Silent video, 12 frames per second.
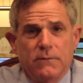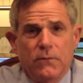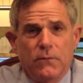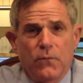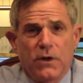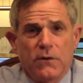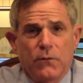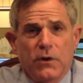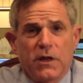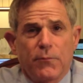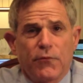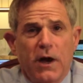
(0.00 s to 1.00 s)
We
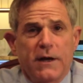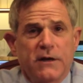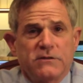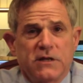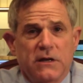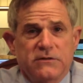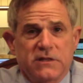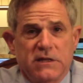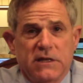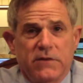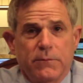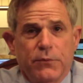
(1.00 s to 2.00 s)
really pride ourselves in
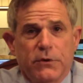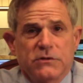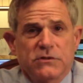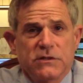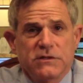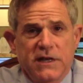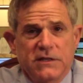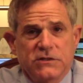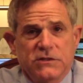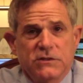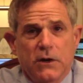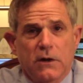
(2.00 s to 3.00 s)
giving personal
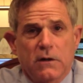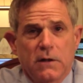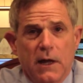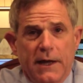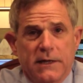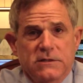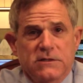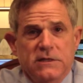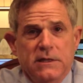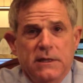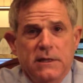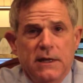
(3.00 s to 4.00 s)
attention to our clients.
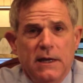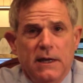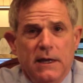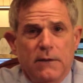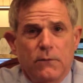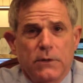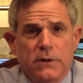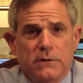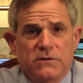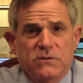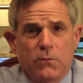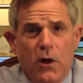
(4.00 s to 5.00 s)
We're
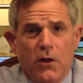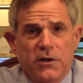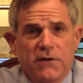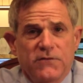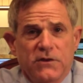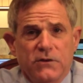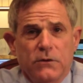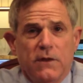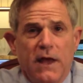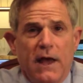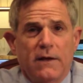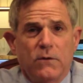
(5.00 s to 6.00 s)
small enough to do
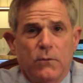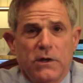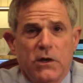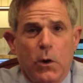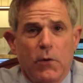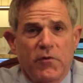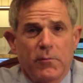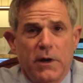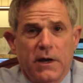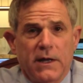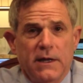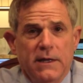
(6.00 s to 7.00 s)
that. We know
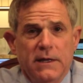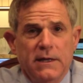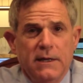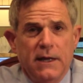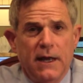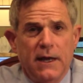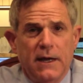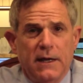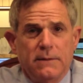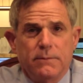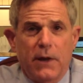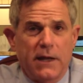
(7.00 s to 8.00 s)
everybody
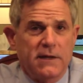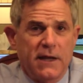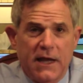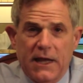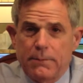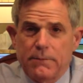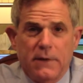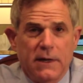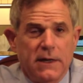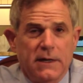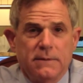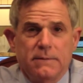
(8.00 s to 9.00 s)
by name.
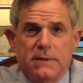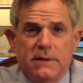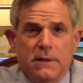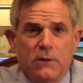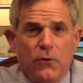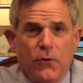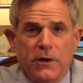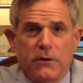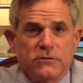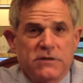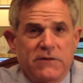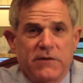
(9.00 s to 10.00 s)
Lori
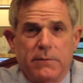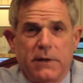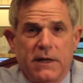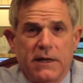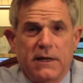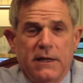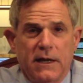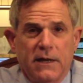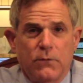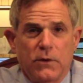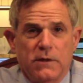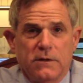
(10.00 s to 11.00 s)
knows everybody,
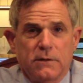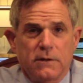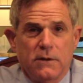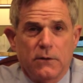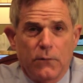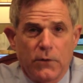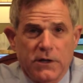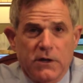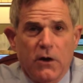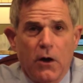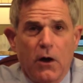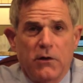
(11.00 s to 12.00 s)
and when you
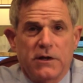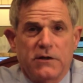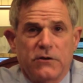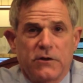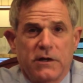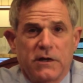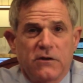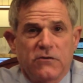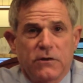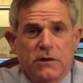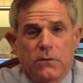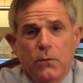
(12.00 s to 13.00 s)
call in, you're going to get
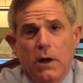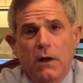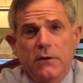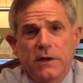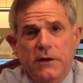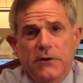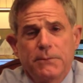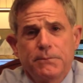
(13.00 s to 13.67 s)
treated well here.